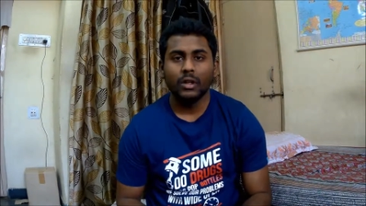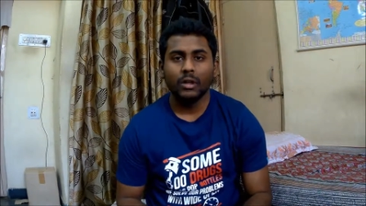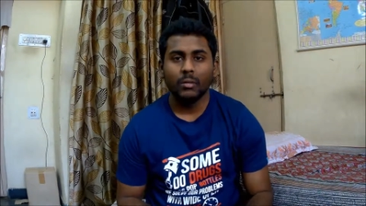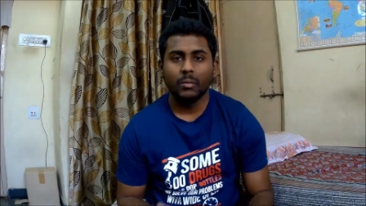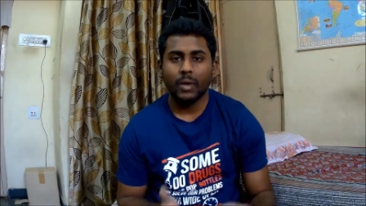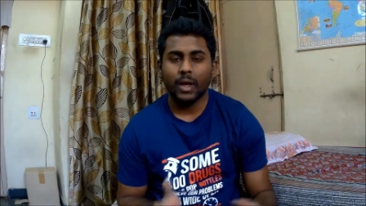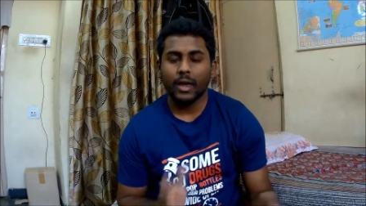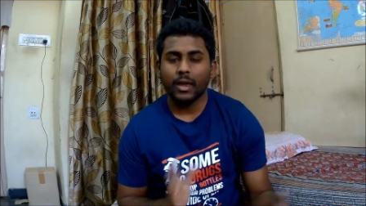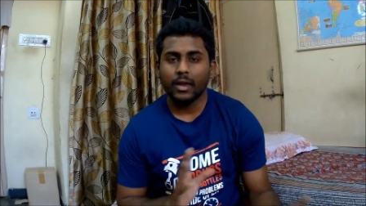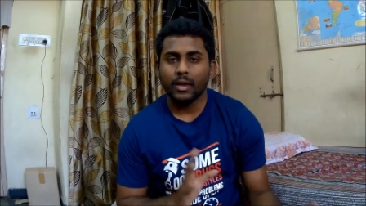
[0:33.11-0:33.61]

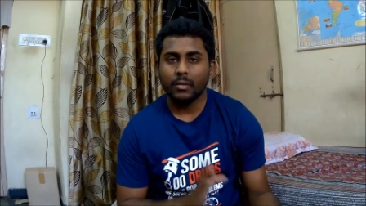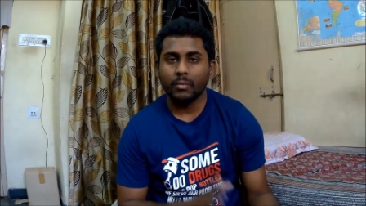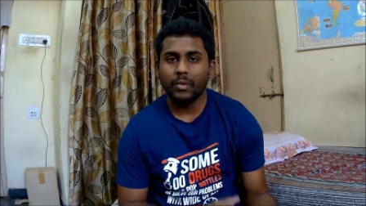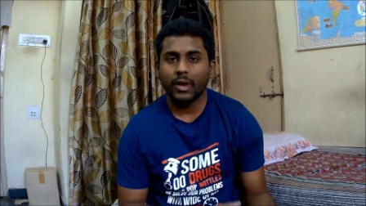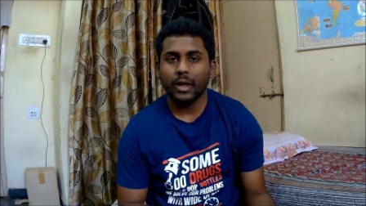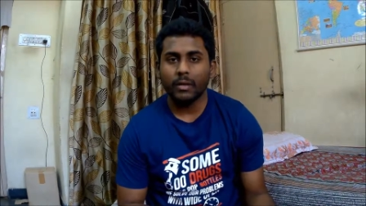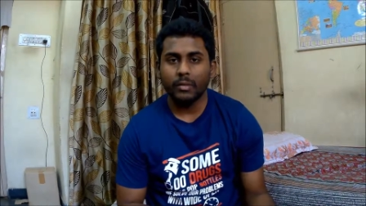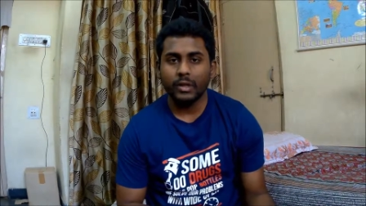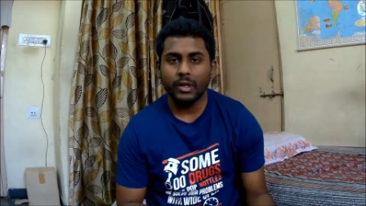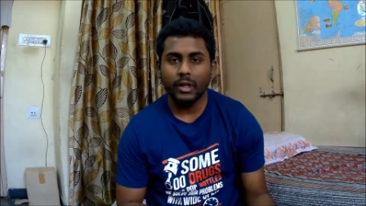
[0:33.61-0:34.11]
my
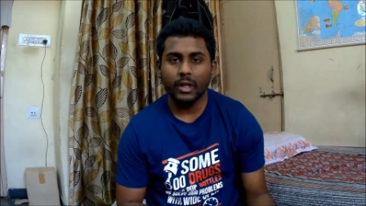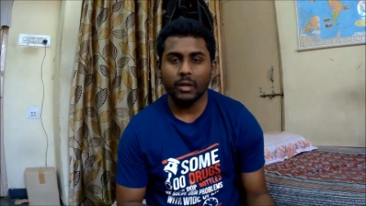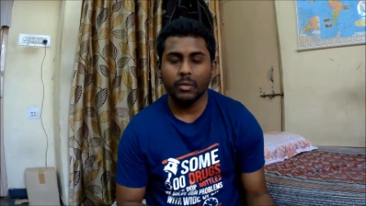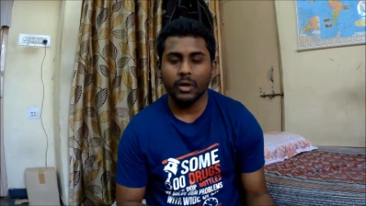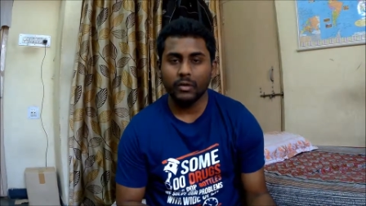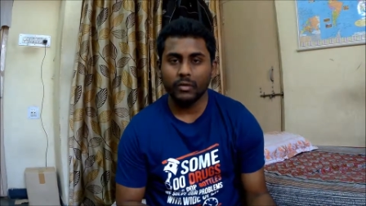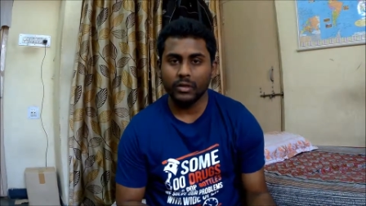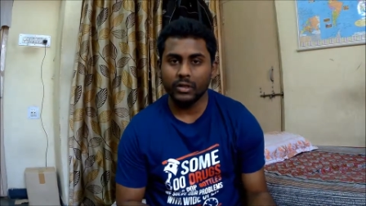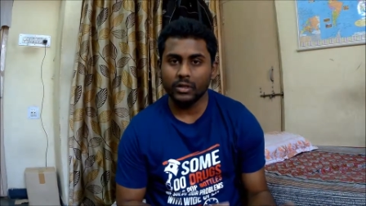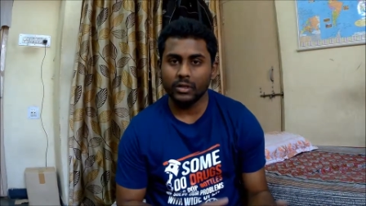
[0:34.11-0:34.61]
primary
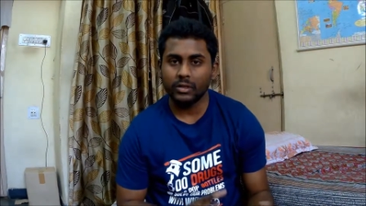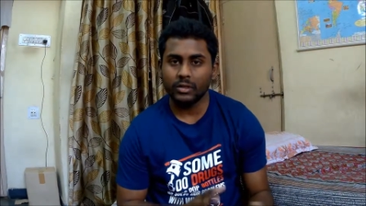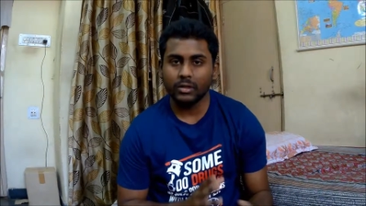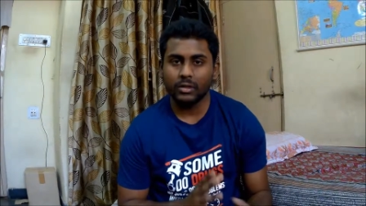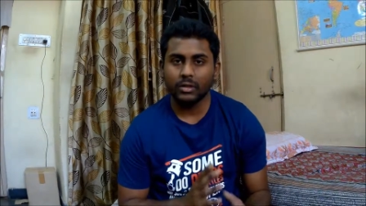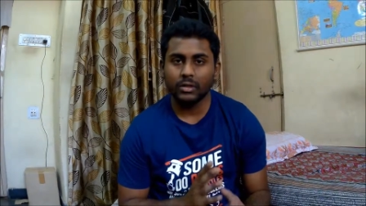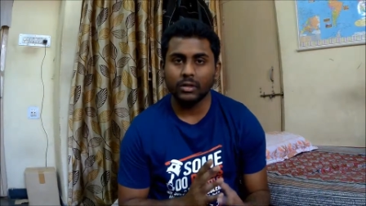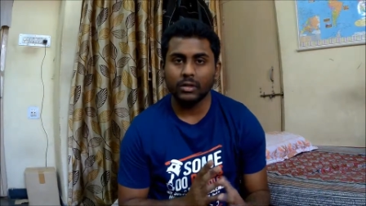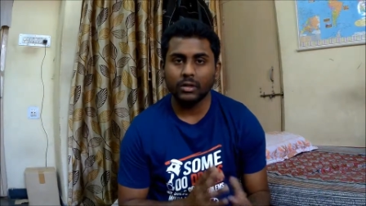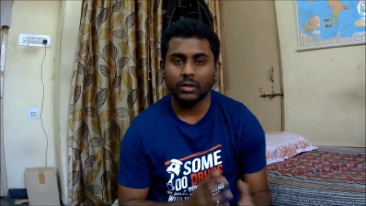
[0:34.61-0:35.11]
helmet which is
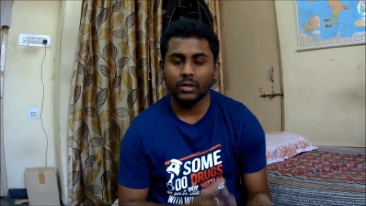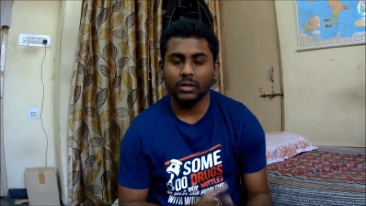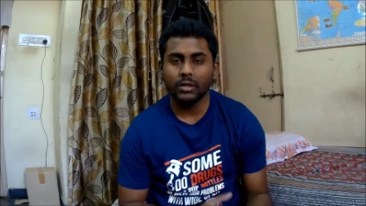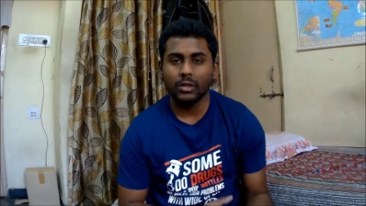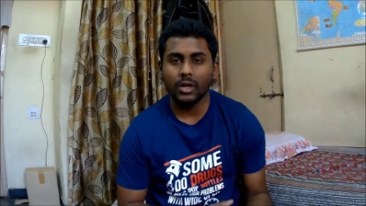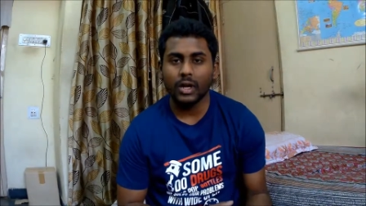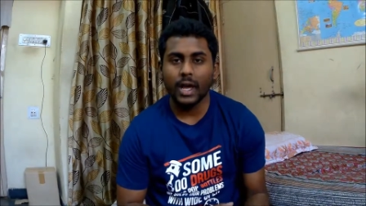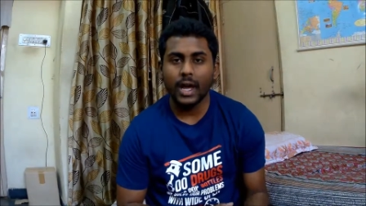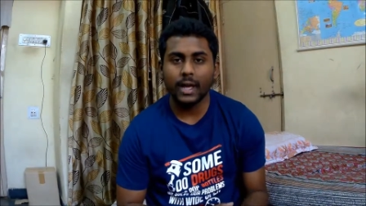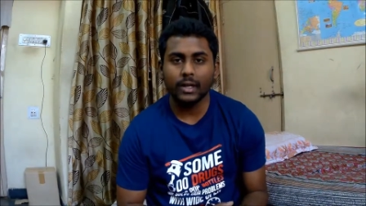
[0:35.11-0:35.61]
the
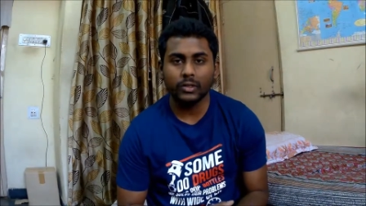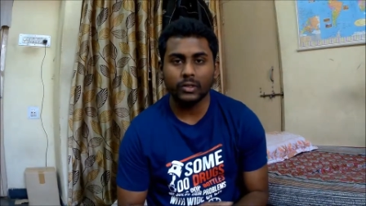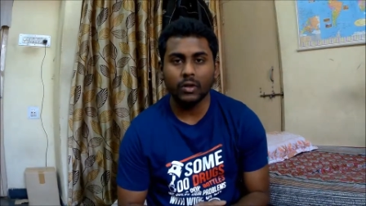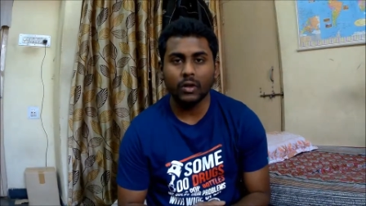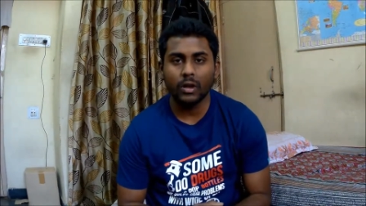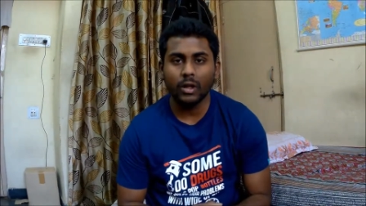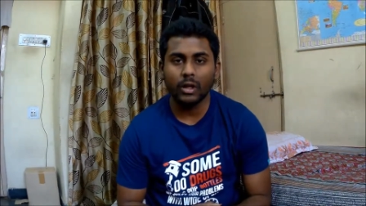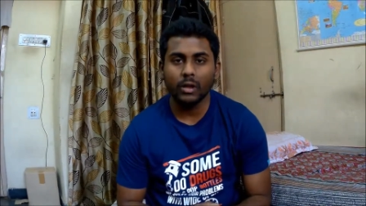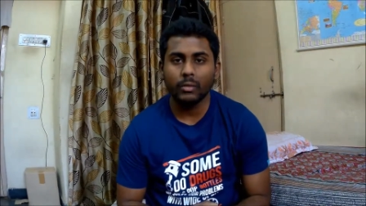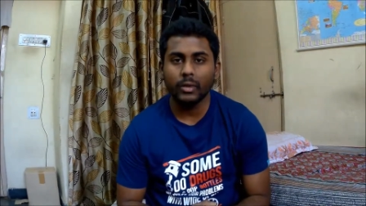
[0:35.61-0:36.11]
Axor
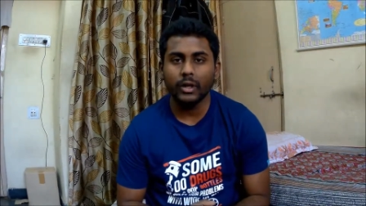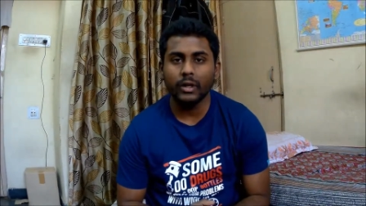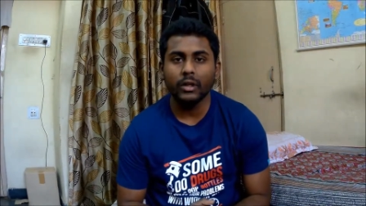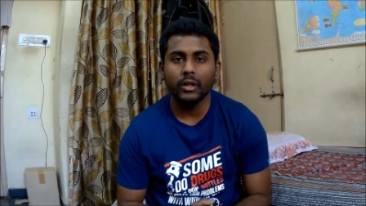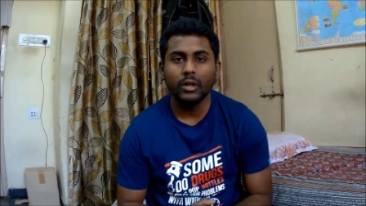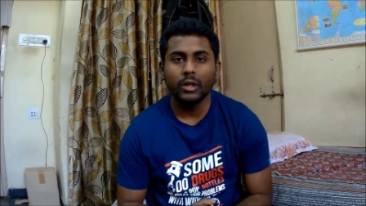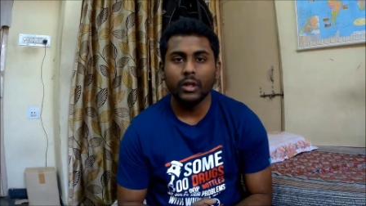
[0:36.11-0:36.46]
helmet,